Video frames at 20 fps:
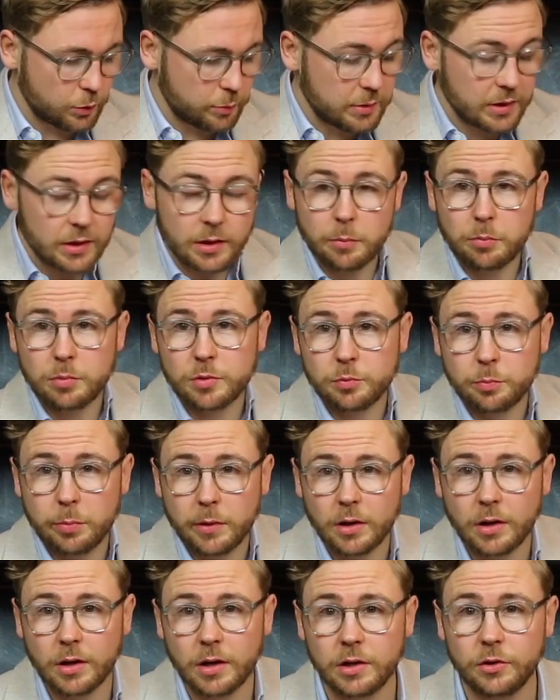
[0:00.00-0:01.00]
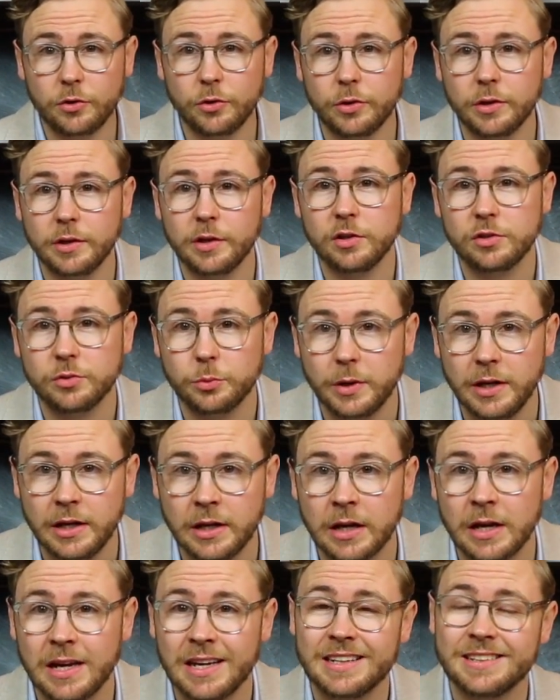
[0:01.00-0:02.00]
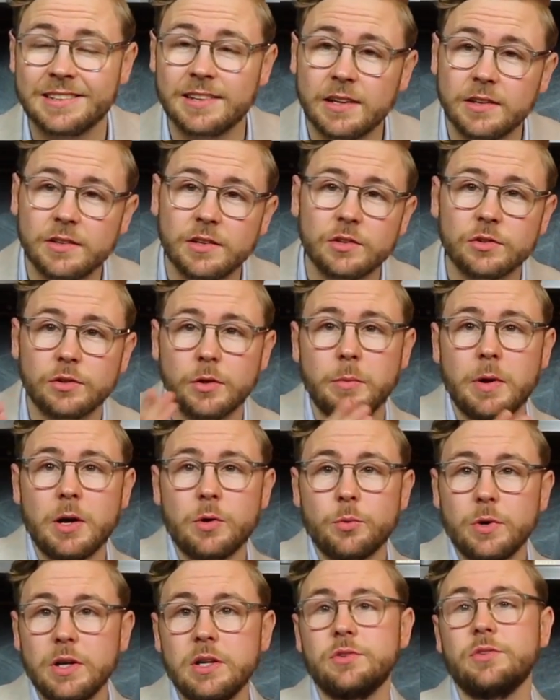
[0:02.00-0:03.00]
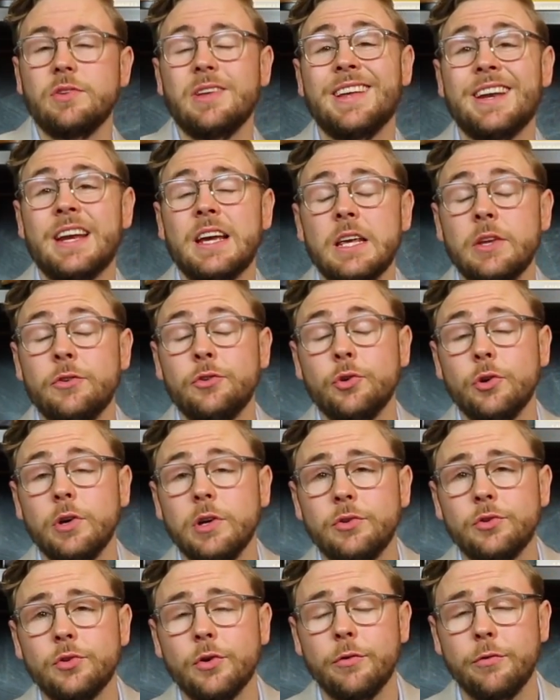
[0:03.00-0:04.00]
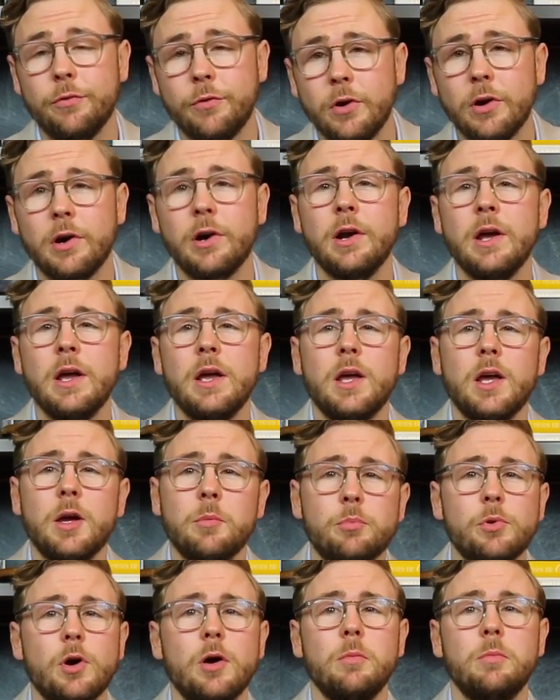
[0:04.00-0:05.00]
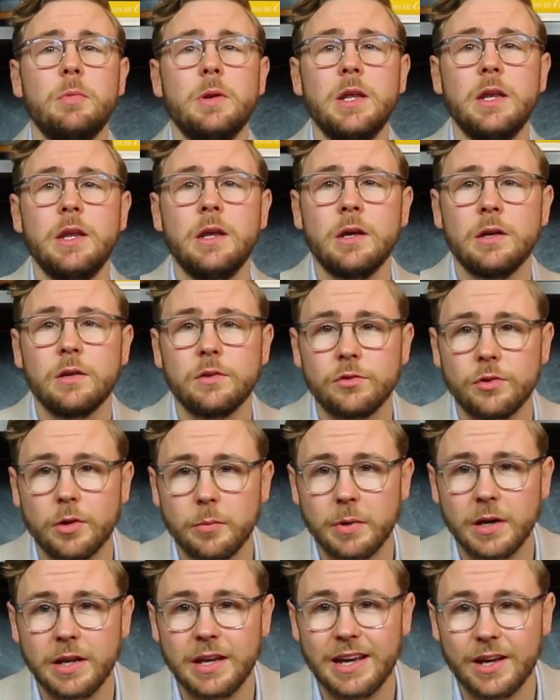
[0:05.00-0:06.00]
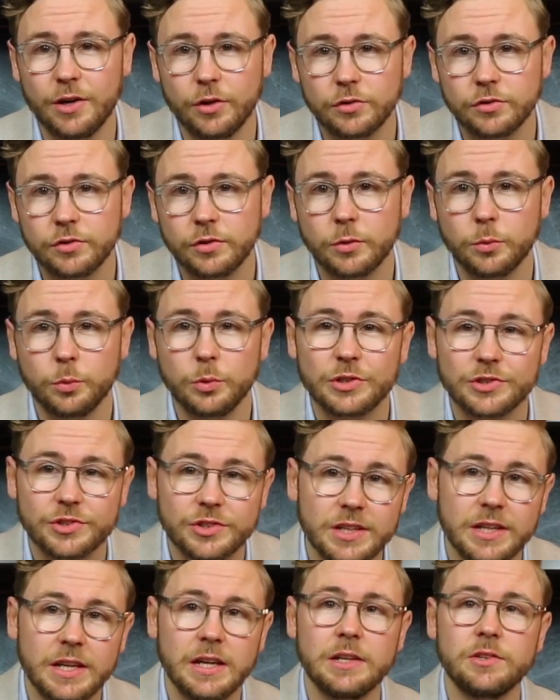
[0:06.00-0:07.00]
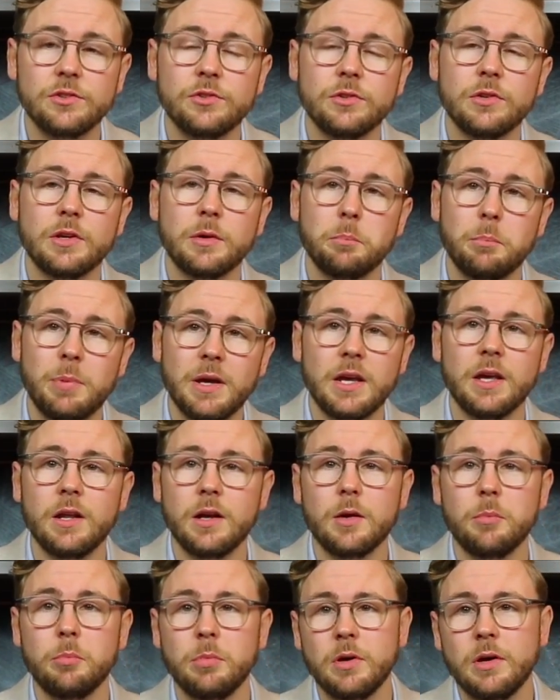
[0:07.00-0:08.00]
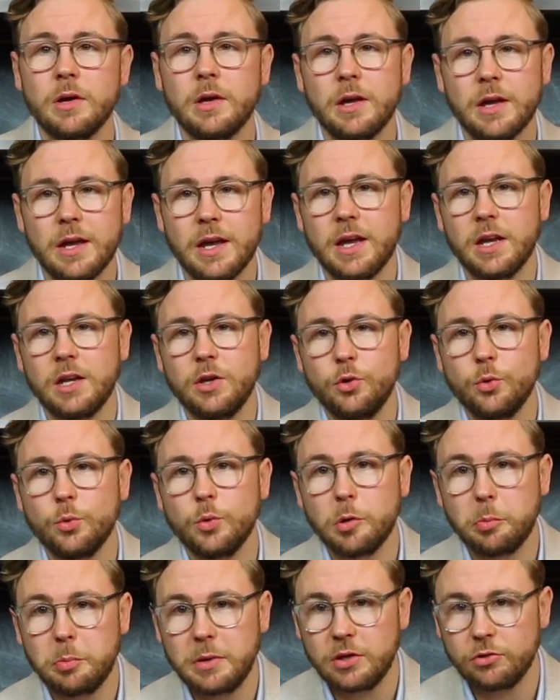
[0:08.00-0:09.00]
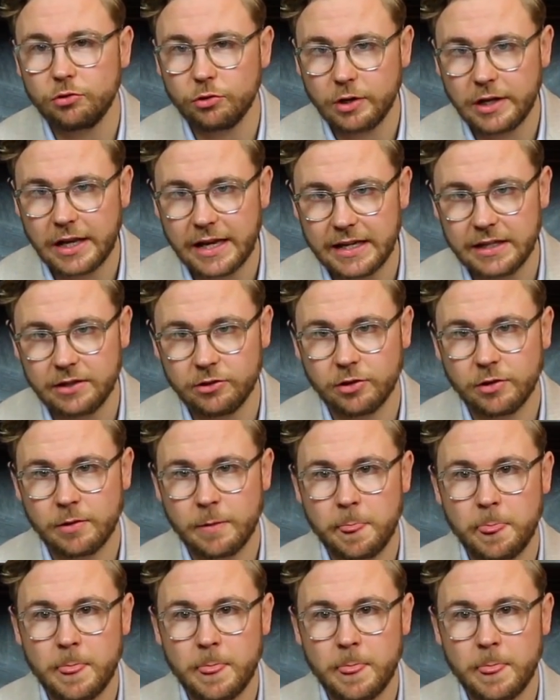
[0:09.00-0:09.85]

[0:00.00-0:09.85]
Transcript: will be in the spotlight during this week since it's on my wrist and I enjoy it so far, and probably somebody else will see this, pick it up, and you will be too late.